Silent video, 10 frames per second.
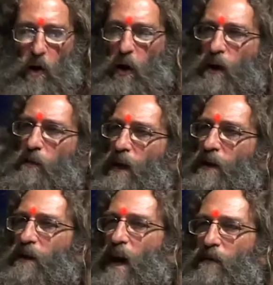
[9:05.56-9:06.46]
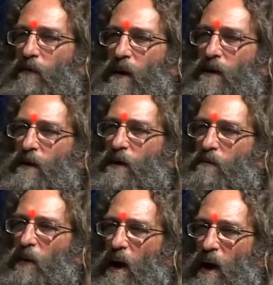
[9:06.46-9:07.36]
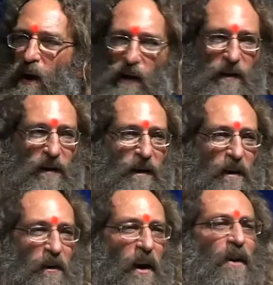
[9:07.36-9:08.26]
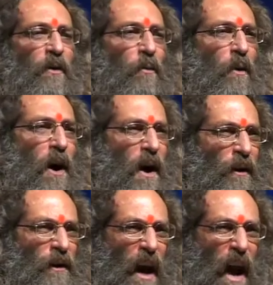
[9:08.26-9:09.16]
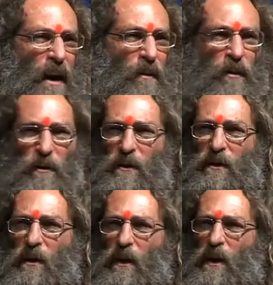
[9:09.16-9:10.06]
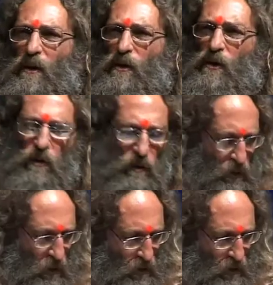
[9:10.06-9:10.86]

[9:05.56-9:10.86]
it could be safely displayed like the wild animals in a zoo.